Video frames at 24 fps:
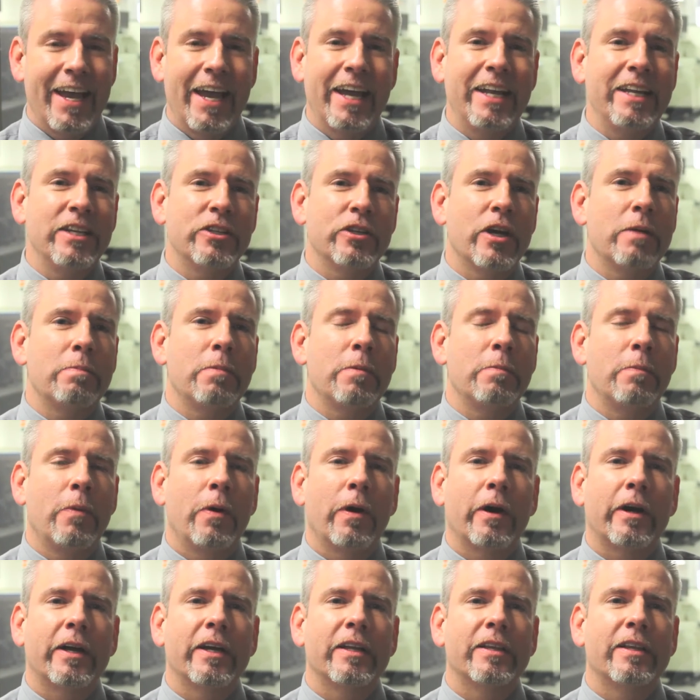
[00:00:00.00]
Any type of
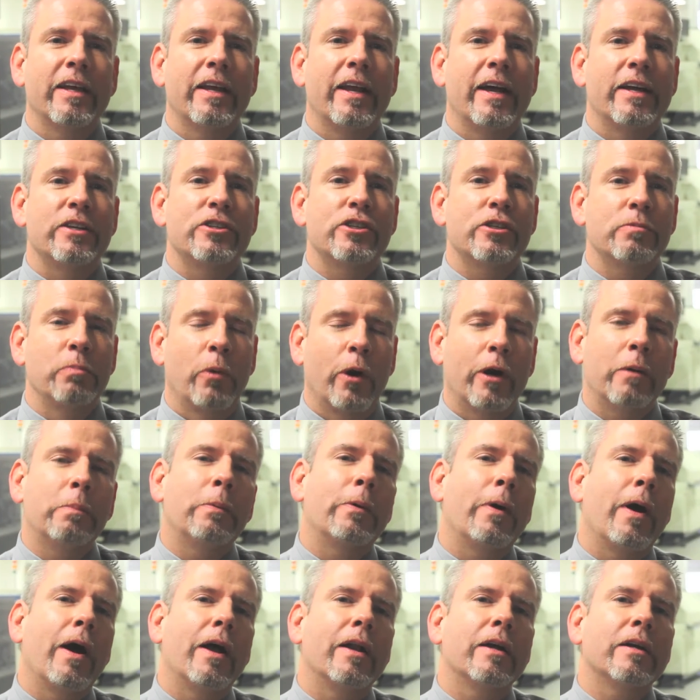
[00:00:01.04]
market that has smart
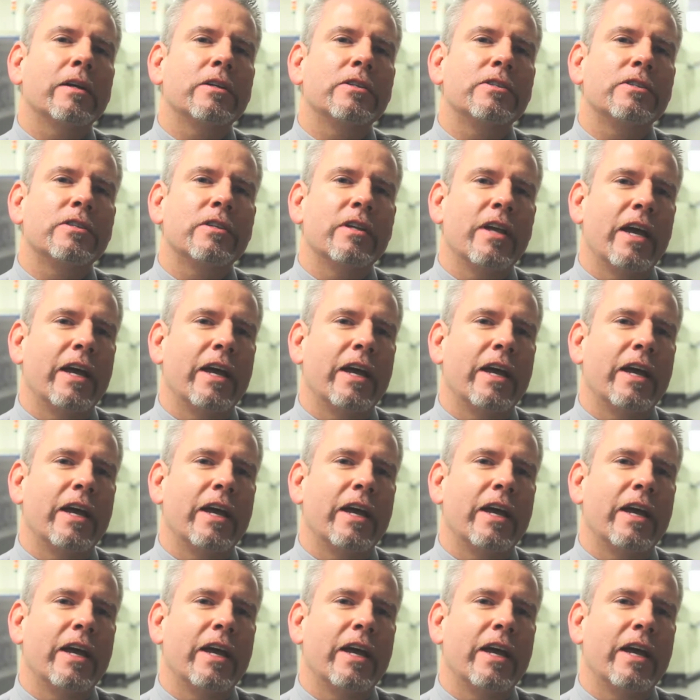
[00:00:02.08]
products,